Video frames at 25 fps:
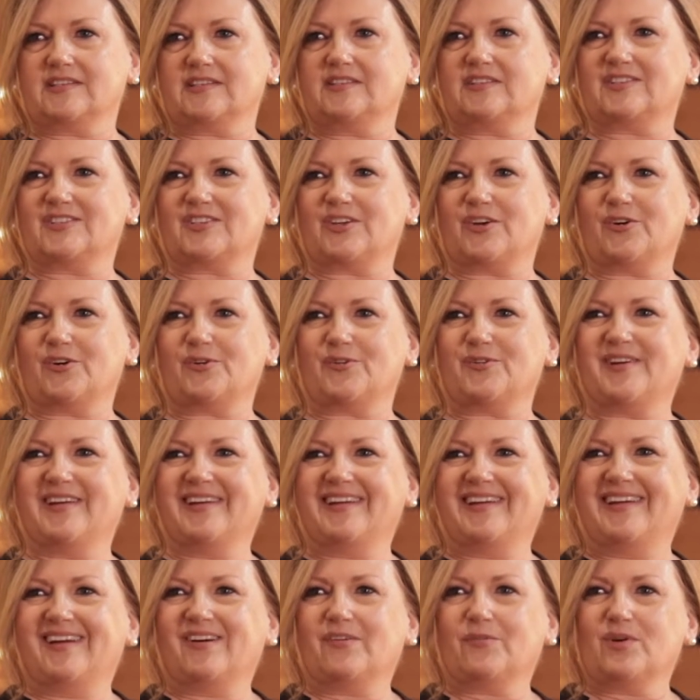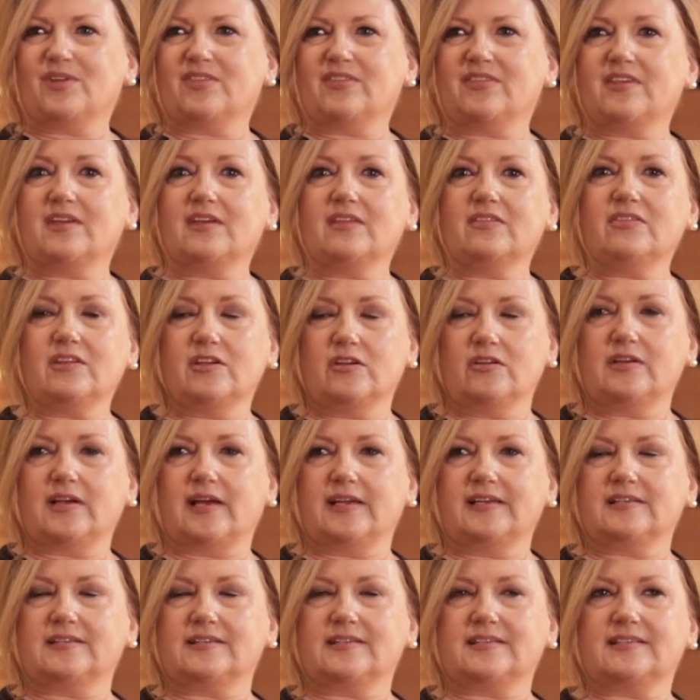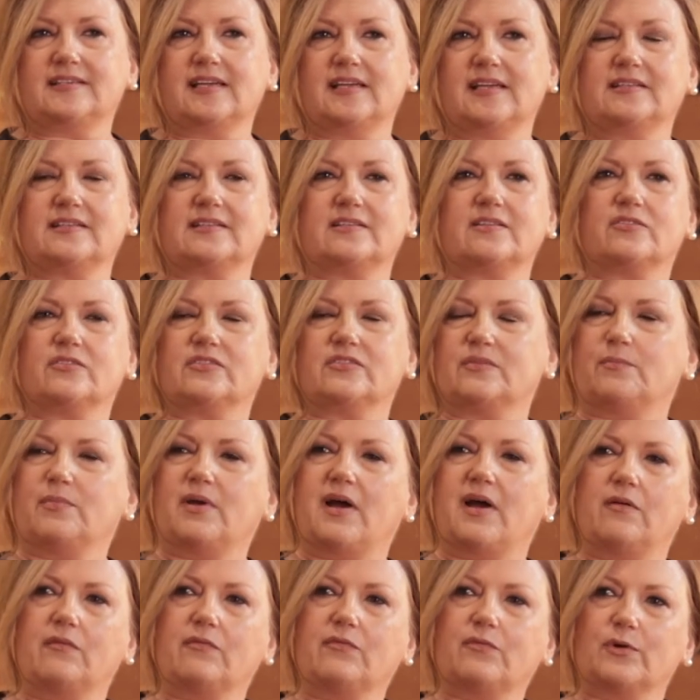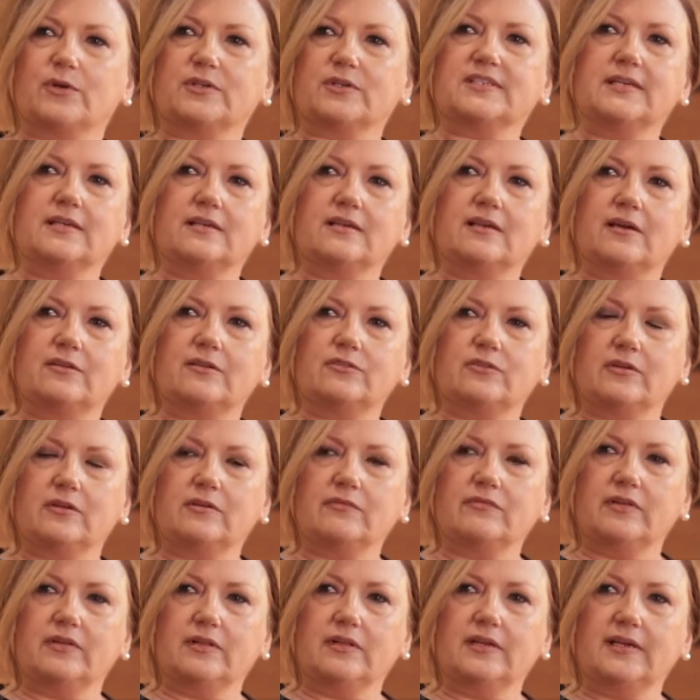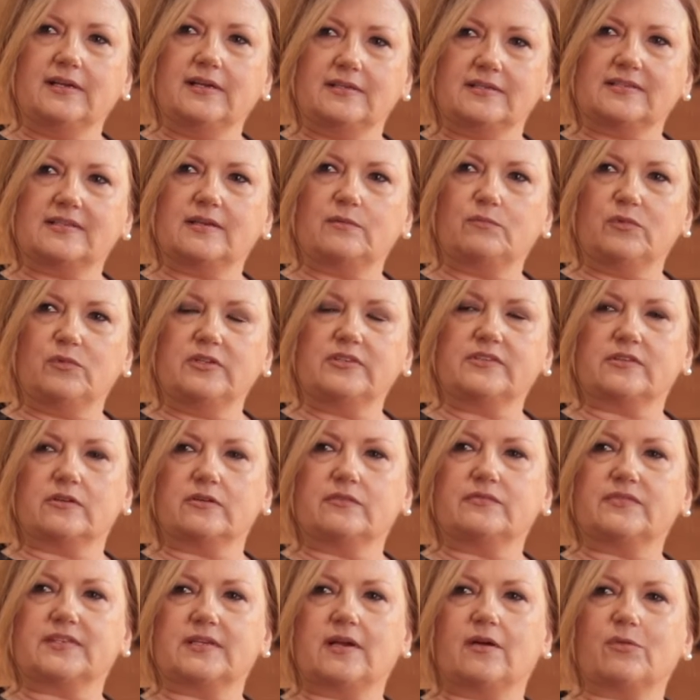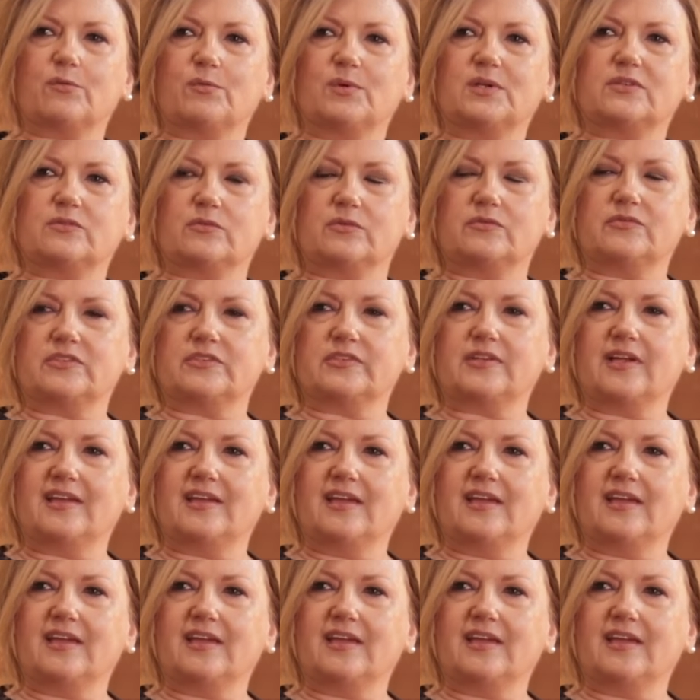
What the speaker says: And so within the United States, there's about 1,400 affiliates, and we serve Southwest Riverside